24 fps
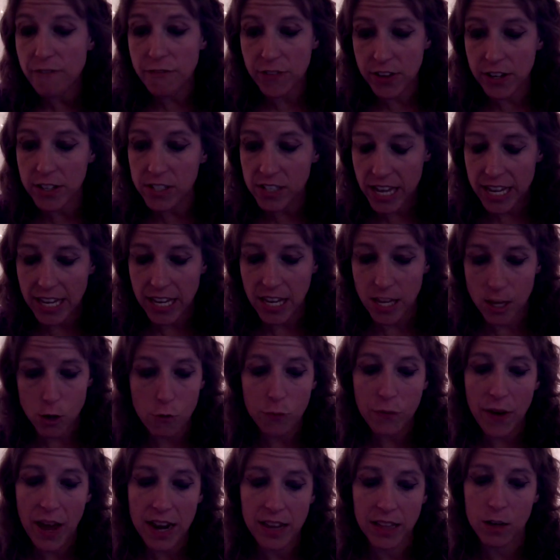feels like you
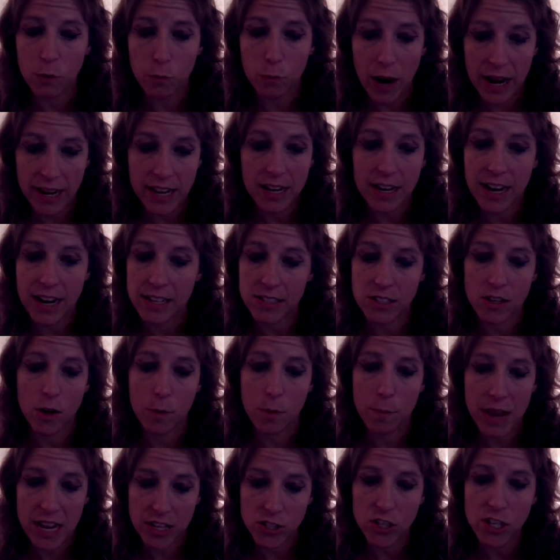finally recognize how
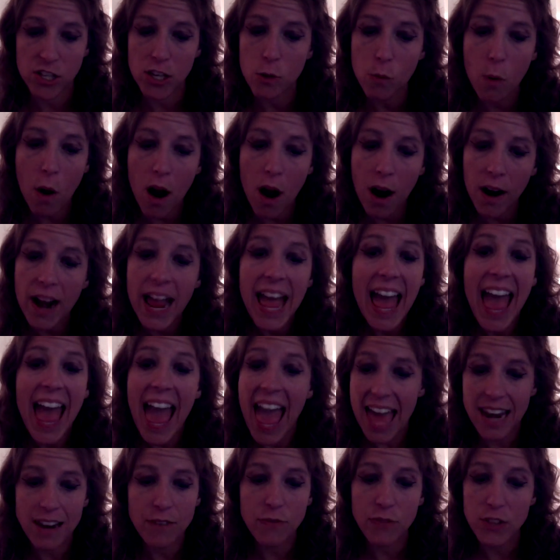amazing you are.
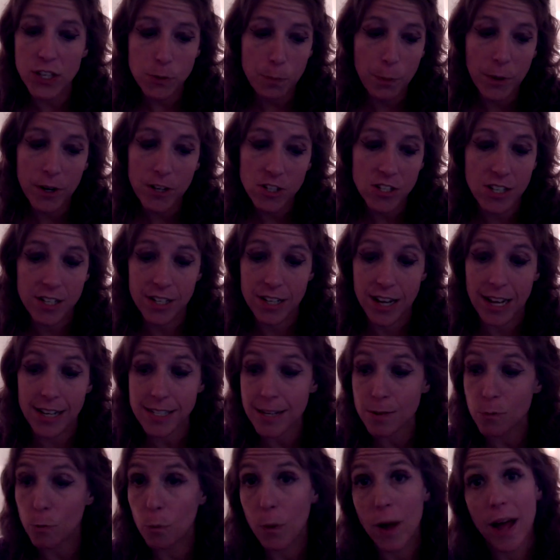And if this person
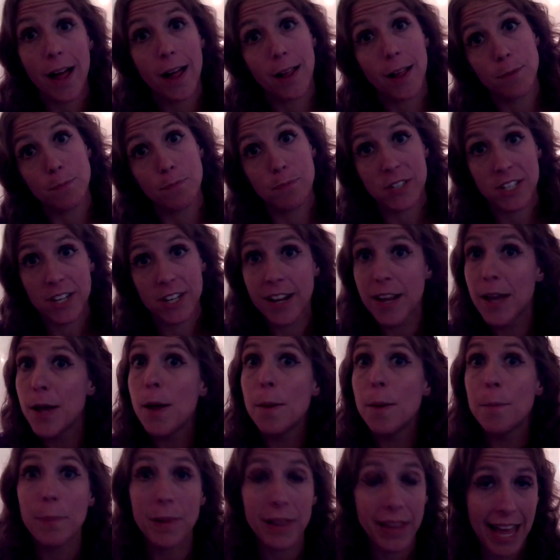doesn't, well,
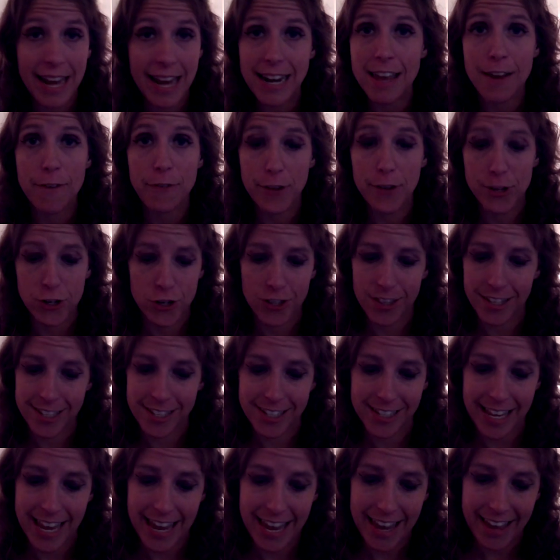plenty of fish in the
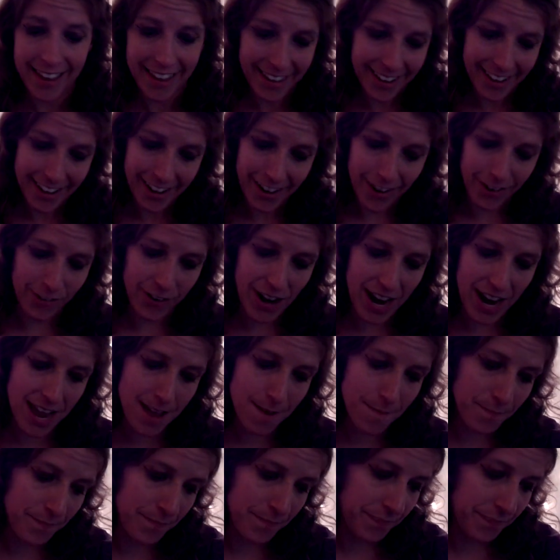sea, right?